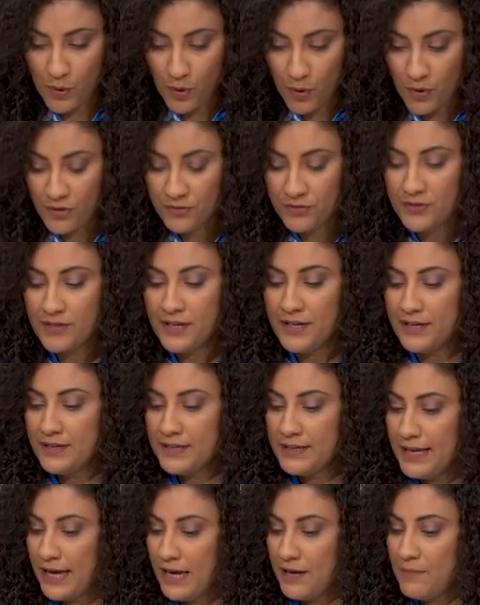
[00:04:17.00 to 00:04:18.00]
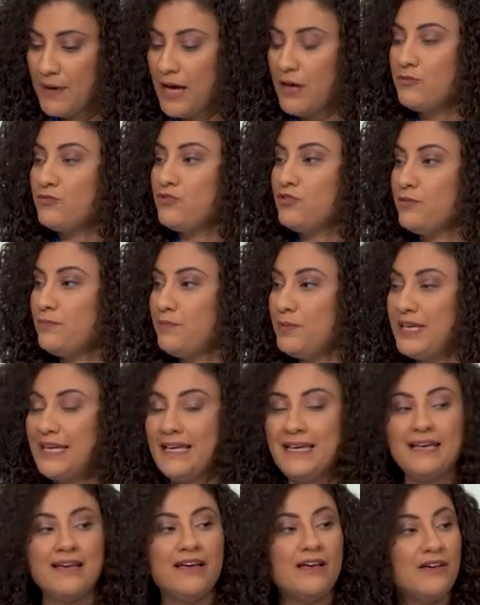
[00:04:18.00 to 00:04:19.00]
both came out to be
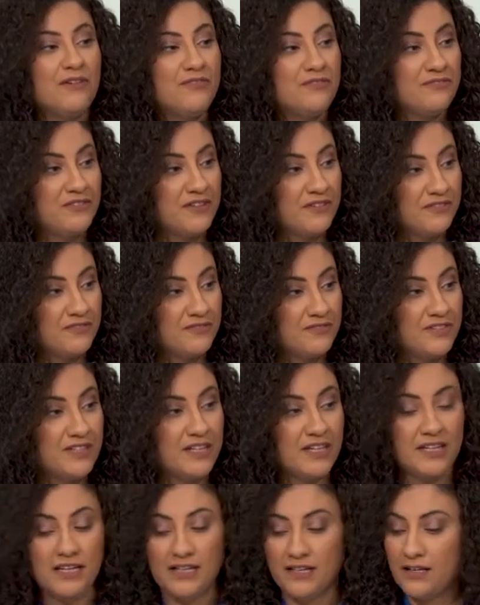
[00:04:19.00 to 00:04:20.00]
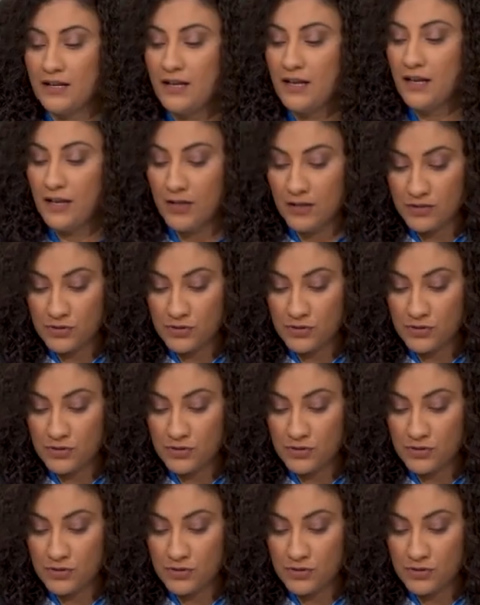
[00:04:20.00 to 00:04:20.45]
115